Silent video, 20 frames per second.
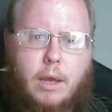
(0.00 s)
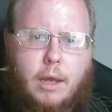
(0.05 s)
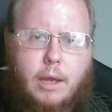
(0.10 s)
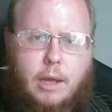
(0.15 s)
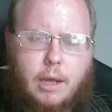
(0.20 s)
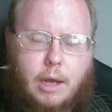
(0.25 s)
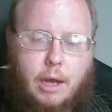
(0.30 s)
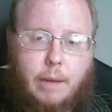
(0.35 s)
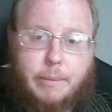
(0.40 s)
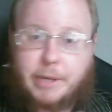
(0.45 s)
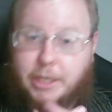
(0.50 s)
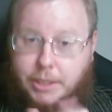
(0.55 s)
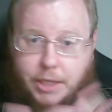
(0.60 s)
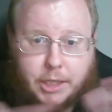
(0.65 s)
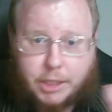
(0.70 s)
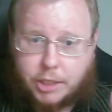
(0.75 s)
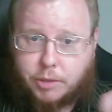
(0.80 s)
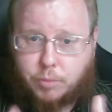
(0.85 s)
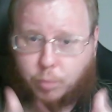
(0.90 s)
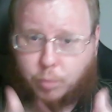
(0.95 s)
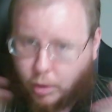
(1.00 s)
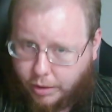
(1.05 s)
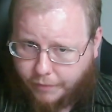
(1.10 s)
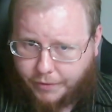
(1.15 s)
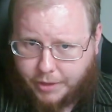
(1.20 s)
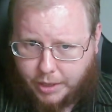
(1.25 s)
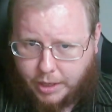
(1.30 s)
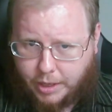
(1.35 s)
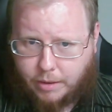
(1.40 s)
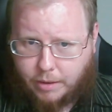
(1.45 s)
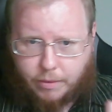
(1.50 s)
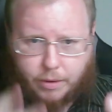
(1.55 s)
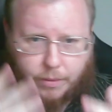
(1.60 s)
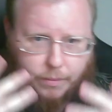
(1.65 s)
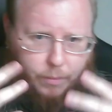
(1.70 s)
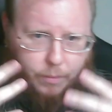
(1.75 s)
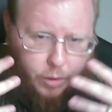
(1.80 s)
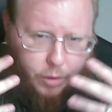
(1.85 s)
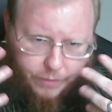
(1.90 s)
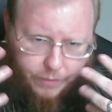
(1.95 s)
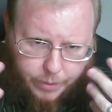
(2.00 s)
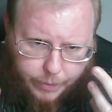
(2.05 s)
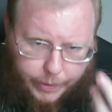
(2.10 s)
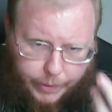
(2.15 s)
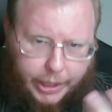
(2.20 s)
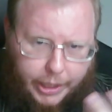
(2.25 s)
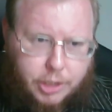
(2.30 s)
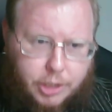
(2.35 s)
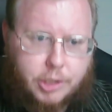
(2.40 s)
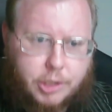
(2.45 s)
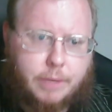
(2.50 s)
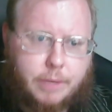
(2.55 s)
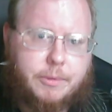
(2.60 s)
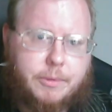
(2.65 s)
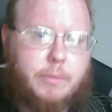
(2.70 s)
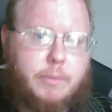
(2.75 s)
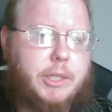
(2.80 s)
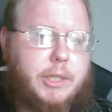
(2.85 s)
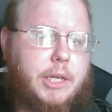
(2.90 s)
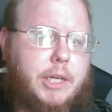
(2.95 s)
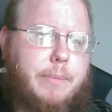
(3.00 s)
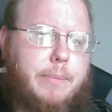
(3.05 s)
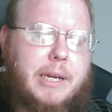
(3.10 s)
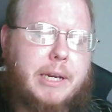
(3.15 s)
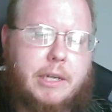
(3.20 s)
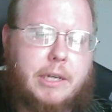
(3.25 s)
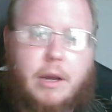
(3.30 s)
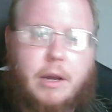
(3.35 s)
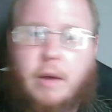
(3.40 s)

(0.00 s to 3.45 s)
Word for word: uh, because this is one of the uh, one of the relationships that we see depicted.